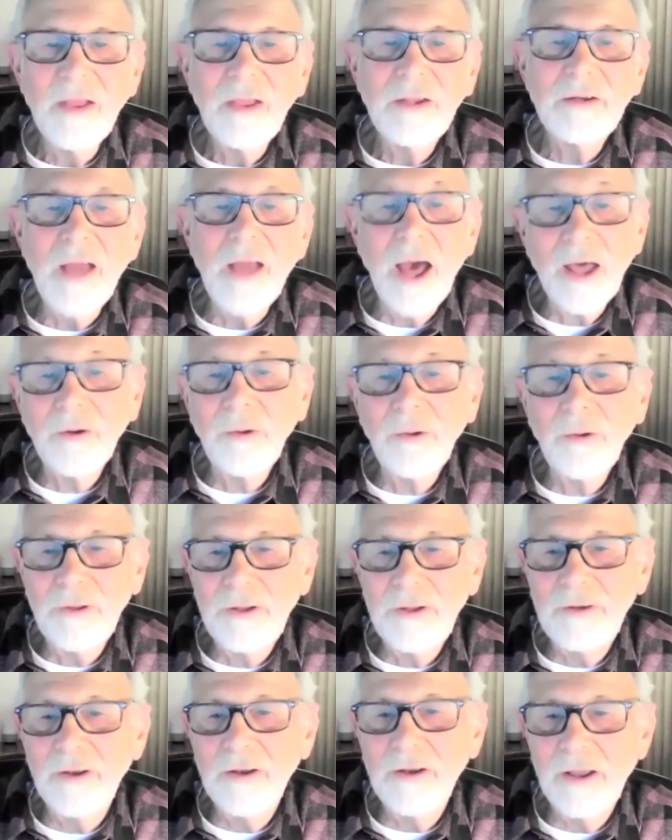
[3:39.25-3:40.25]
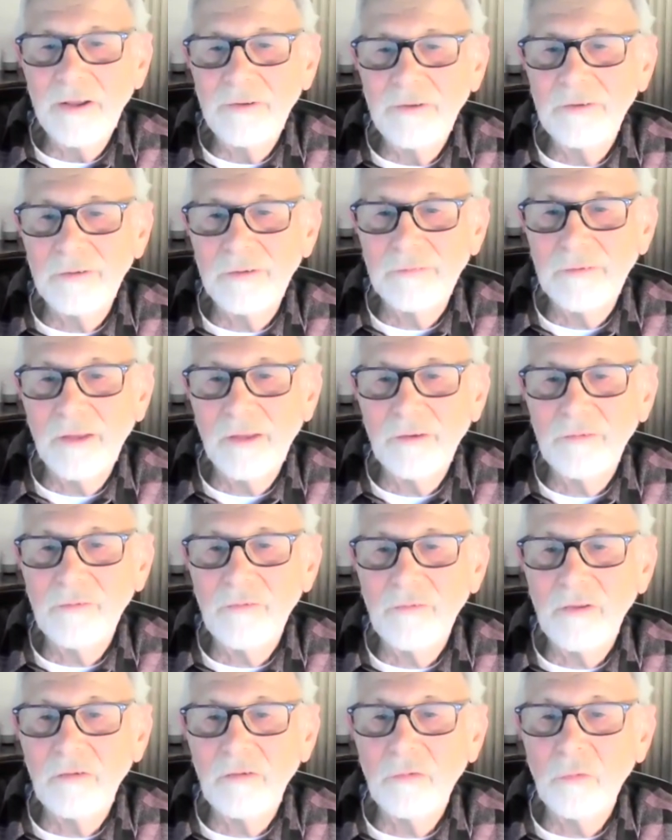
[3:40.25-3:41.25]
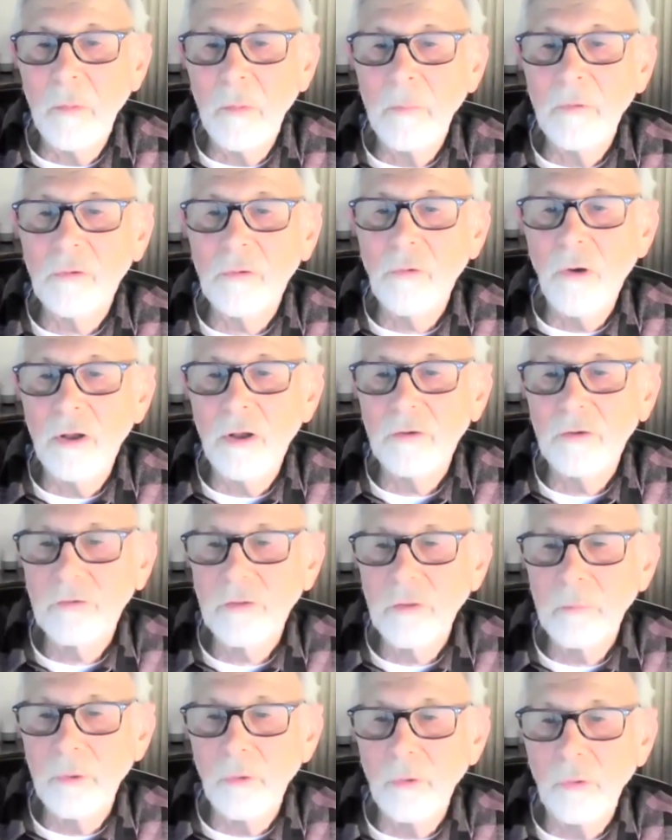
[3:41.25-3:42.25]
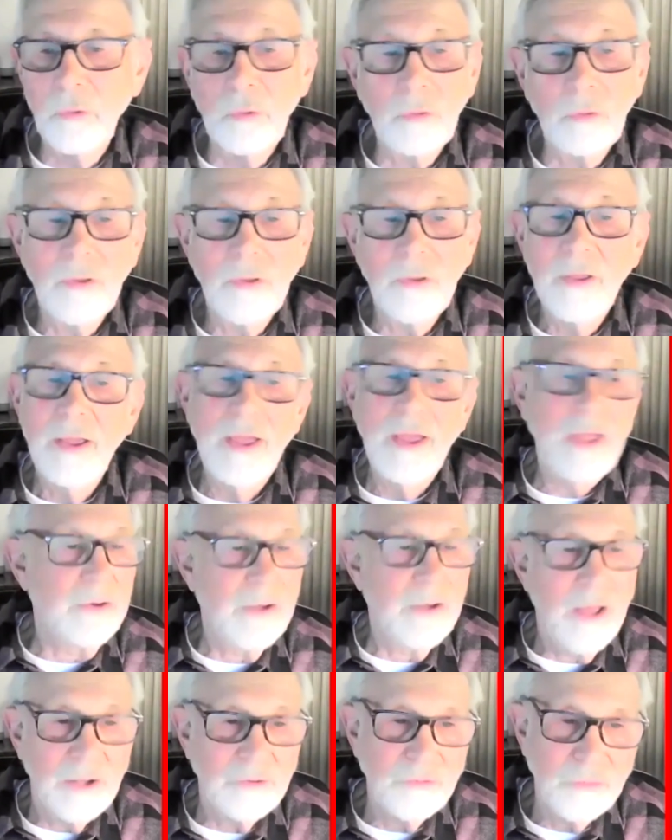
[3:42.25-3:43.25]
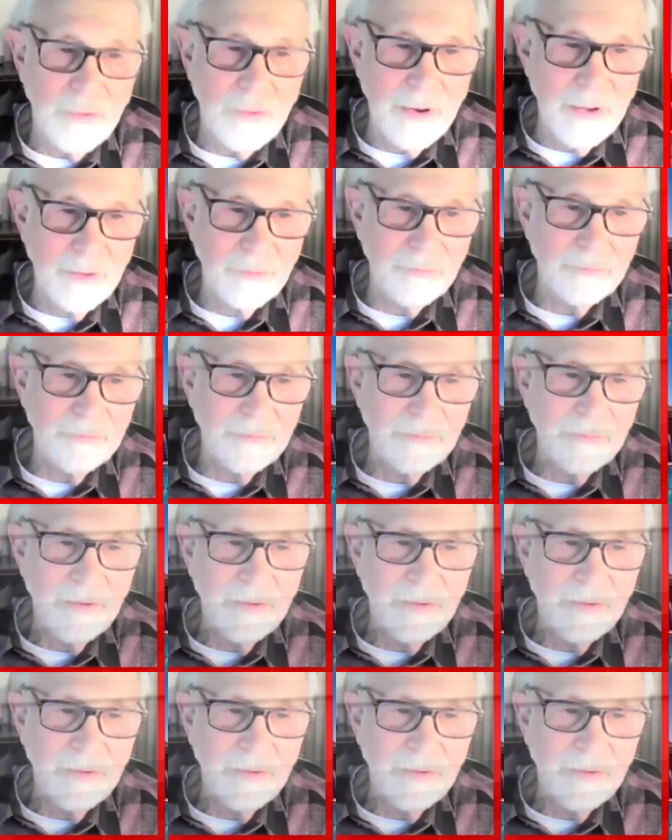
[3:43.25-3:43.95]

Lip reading: Not only did I successfully swim across the pool and not drown,